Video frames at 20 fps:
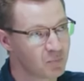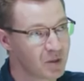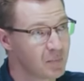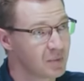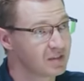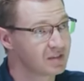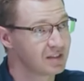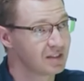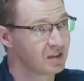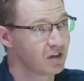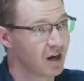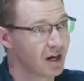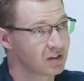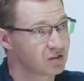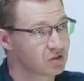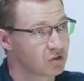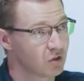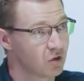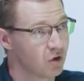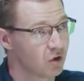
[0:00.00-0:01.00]
PPC
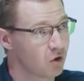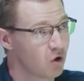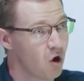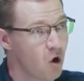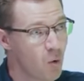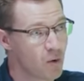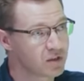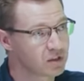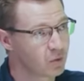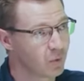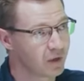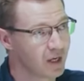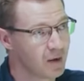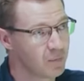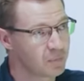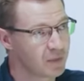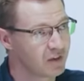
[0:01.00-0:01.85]
costs are always going up.